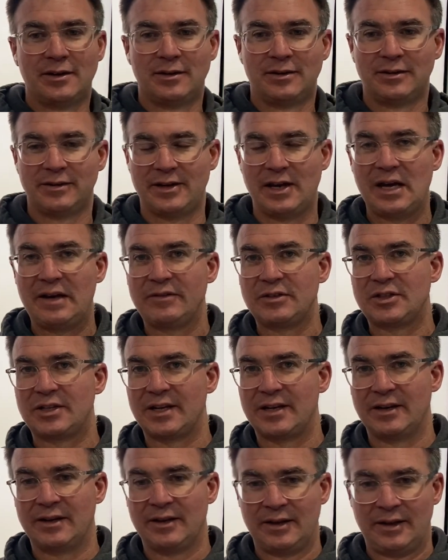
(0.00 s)
Now all of a
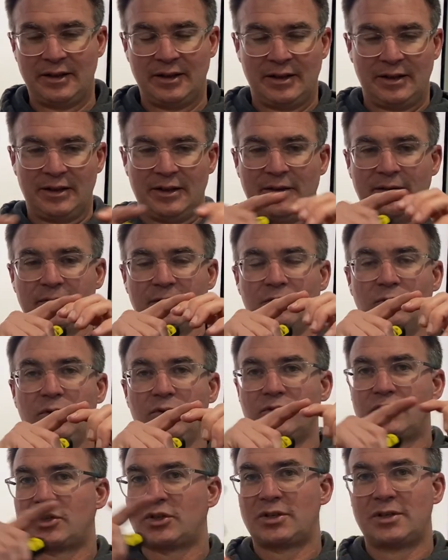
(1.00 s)
sudden, the
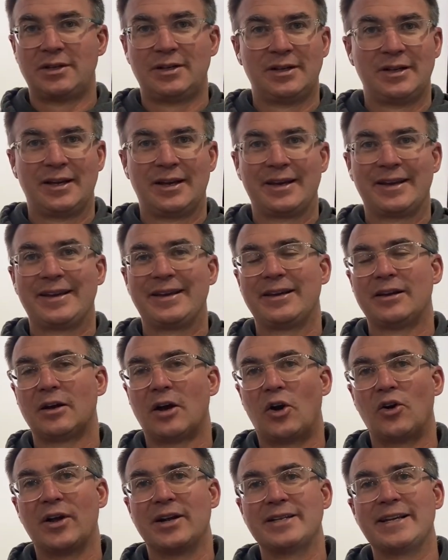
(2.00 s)
roots are
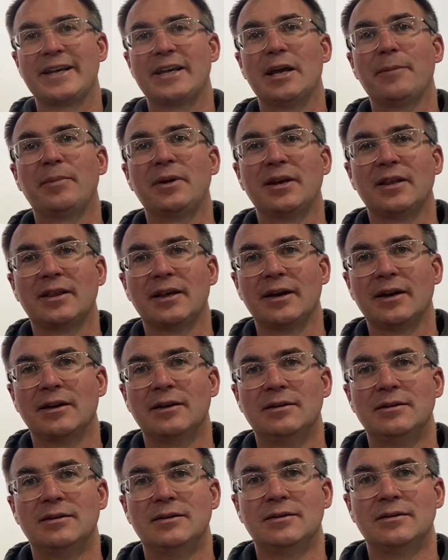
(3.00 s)
not taking up anything.
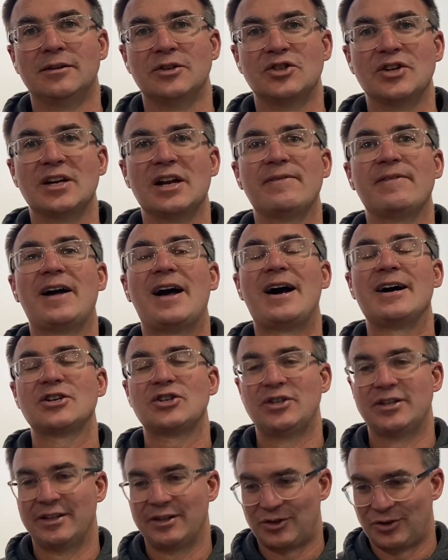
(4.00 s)
There's not enough oxygen
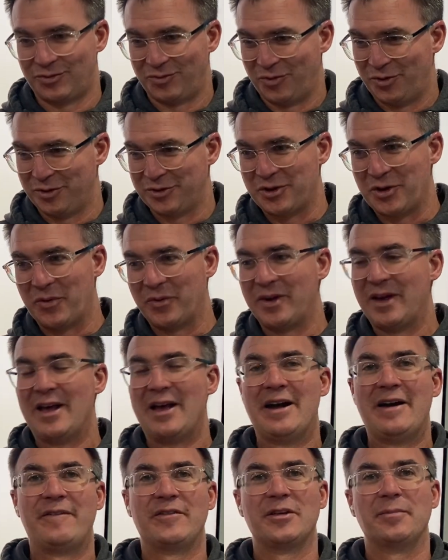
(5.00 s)
in this root zone
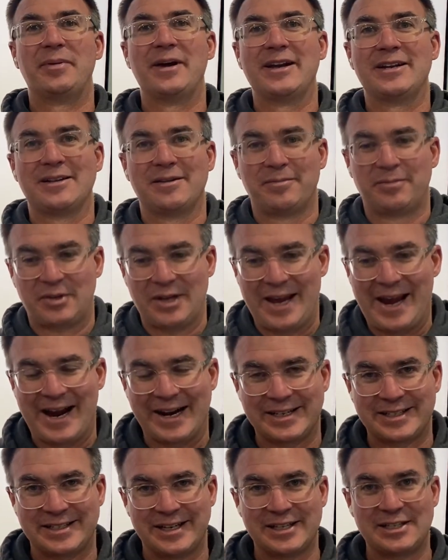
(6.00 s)
for the plant to
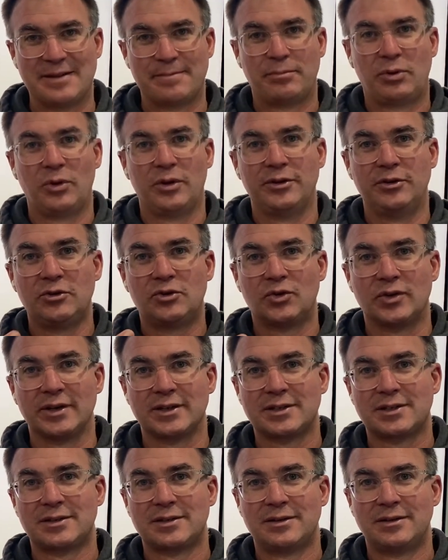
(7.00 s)
access and pull in
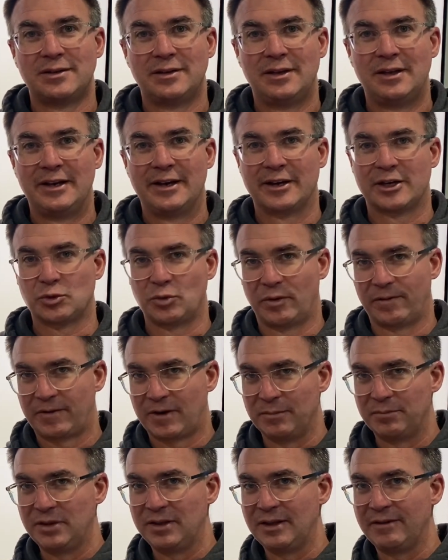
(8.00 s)
nutrients because we're
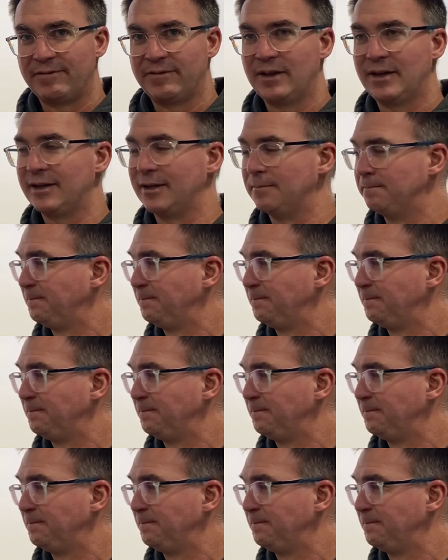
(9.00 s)
completely flooded.